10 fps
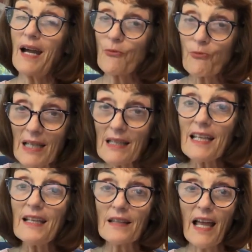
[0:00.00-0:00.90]
I
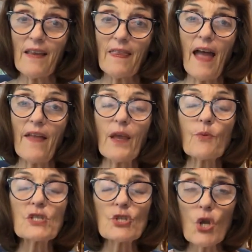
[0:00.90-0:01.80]
really like that. There
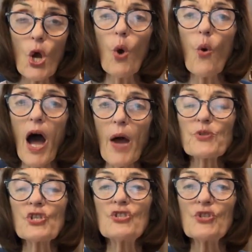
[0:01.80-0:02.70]
was no
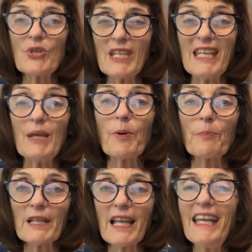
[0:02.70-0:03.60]
option to keep
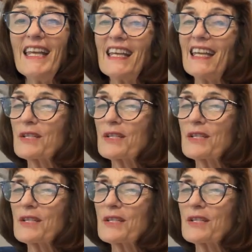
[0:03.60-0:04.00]
playing.